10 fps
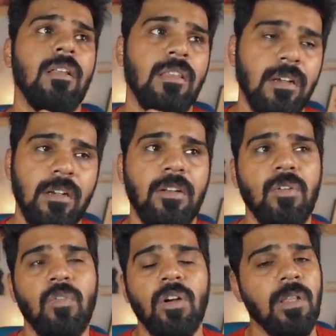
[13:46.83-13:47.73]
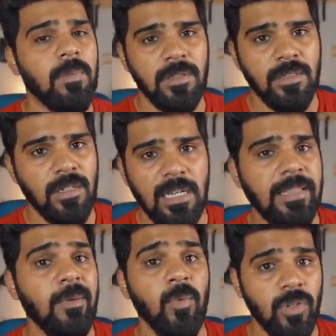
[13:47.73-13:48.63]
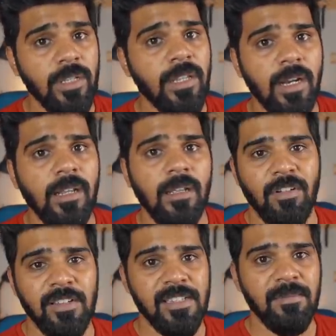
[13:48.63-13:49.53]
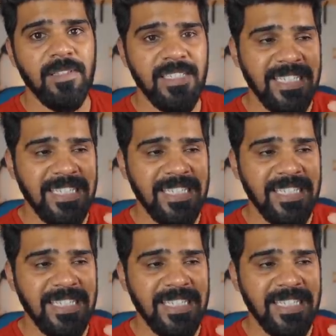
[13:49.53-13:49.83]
30 to 40%, nothing more than that. For example,